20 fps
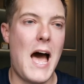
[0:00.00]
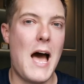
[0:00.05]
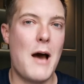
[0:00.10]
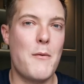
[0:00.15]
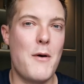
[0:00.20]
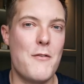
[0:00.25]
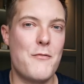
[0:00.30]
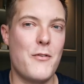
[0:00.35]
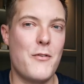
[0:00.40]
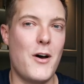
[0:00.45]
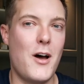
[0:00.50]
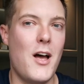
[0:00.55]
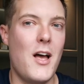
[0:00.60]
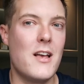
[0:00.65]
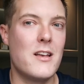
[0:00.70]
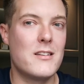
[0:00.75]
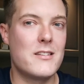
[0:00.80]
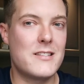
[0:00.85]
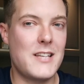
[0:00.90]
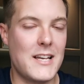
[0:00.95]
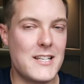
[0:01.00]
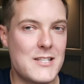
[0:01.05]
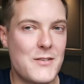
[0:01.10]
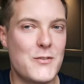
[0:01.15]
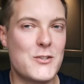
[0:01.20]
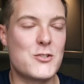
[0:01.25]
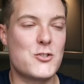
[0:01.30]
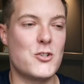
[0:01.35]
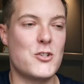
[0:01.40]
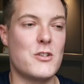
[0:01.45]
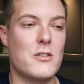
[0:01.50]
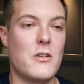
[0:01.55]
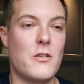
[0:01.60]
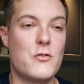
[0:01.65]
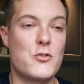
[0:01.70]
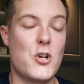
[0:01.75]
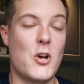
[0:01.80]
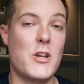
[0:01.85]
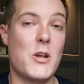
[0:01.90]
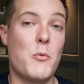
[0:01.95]
However, scientific studies
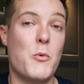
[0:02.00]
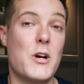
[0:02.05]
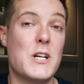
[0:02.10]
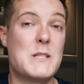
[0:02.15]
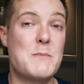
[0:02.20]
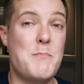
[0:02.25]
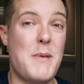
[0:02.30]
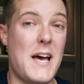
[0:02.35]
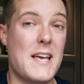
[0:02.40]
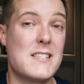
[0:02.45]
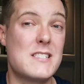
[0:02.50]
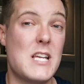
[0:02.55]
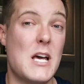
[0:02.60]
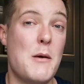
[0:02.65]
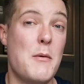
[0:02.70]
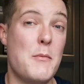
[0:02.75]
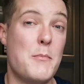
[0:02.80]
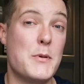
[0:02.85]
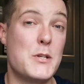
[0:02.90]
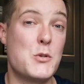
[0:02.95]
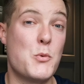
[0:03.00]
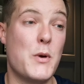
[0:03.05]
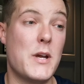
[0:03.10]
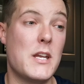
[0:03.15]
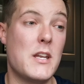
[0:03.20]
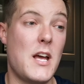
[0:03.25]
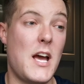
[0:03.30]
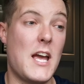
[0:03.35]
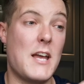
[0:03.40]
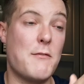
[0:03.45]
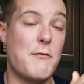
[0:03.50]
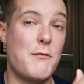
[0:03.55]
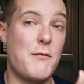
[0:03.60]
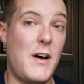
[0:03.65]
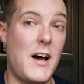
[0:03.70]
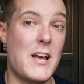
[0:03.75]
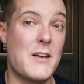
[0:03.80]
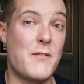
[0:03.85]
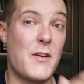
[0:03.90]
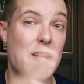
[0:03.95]
have shown it works best at between a
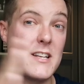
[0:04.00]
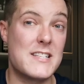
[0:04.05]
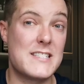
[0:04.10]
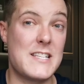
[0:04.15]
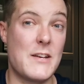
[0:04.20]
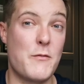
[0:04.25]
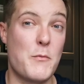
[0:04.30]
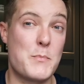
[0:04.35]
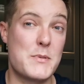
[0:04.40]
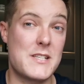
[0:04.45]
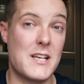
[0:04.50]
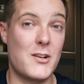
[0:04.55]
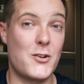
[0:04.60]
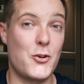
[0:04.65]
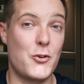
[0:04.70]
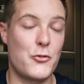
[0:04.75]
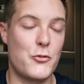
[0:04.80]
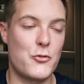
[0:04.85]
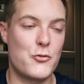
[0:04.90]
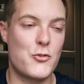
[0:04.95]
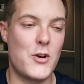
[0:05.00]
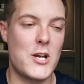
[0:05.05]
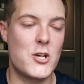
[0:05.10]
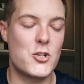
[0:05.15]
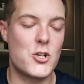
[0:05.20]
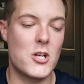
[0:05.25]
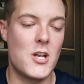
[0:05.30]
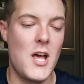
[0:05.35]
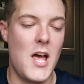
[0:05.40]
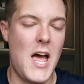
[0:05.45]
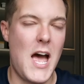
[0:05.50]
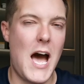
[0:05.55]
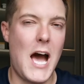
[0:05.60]
five and a seven percent concentration,